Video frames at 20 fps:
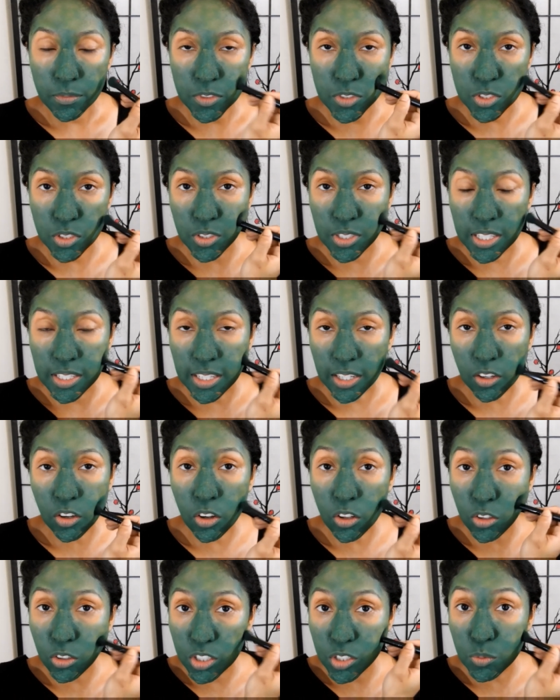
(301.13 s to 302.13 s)
so that the
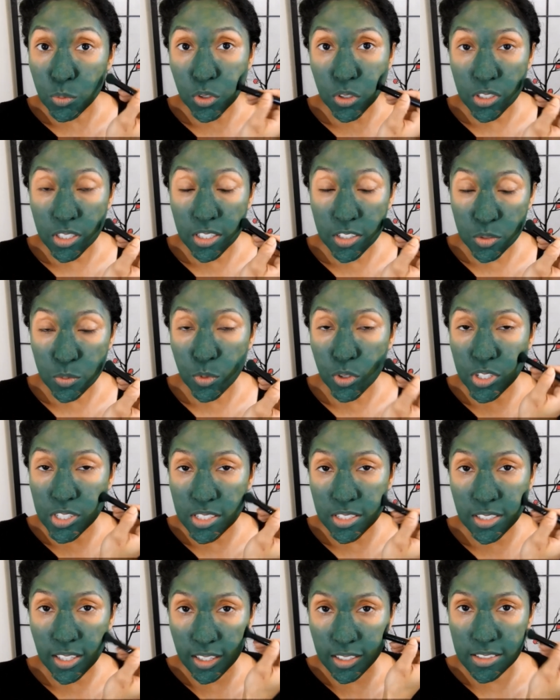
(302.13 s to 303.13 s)
color is more
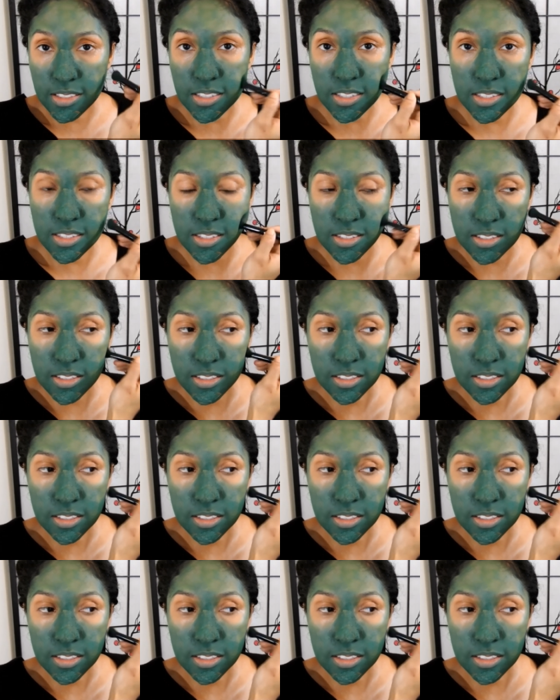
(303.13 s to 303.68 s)
intense.